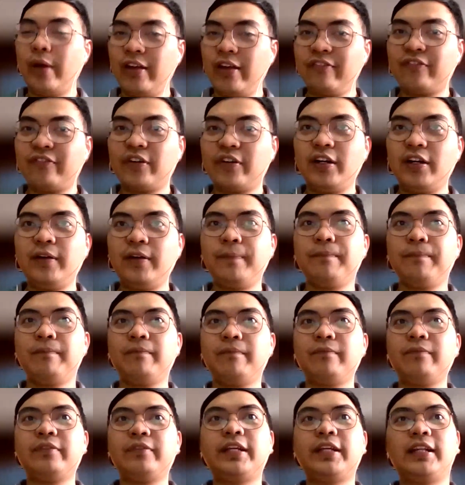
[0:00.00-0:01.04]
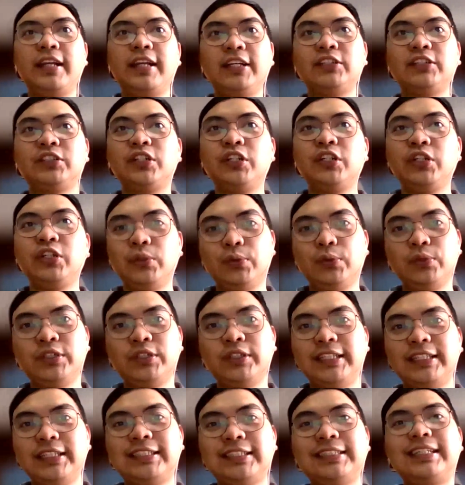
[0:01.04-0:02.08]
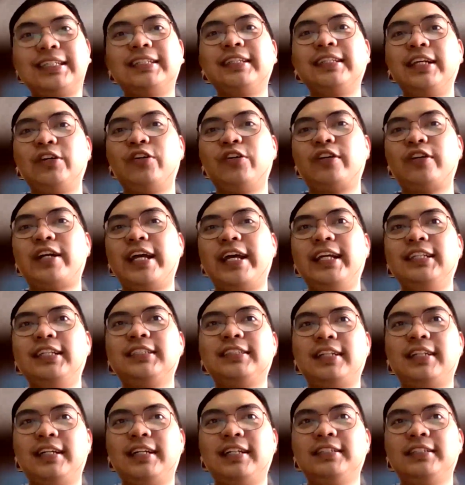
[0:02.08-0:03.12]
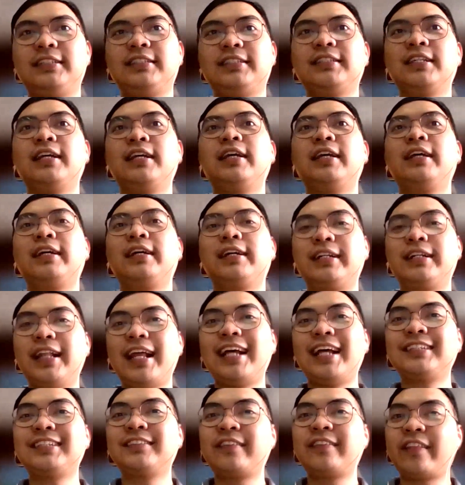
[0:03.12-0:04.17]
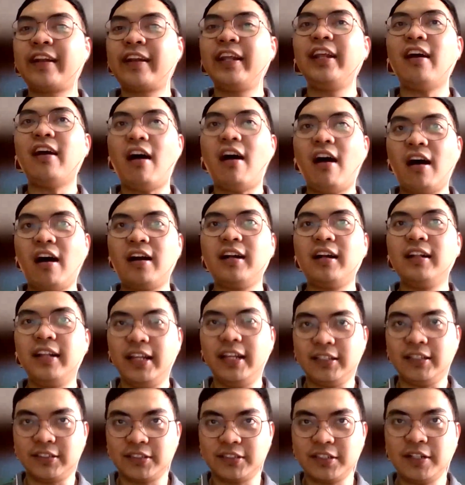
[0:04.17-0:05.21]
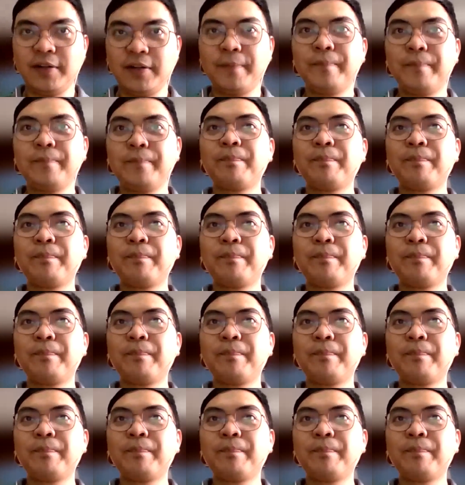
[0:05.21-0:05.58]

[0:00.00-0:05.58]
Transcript: However, the laser used is categorized as Class 3R laser